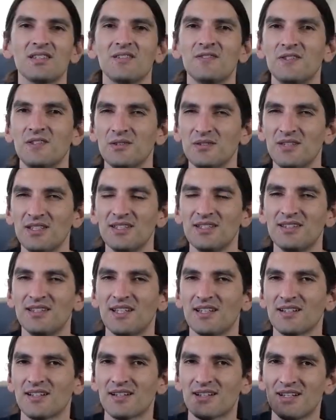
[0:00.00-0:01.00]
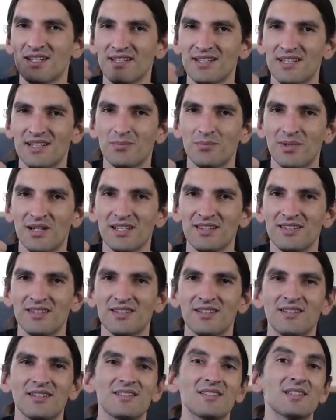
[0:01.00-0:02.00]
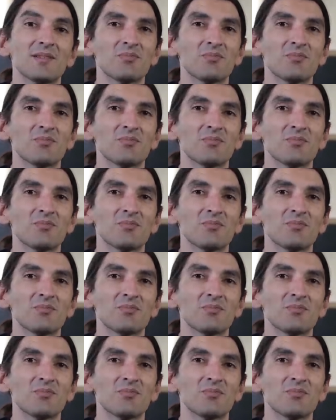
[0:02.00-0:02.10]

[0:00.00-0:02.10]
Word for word: If you did, then click that button,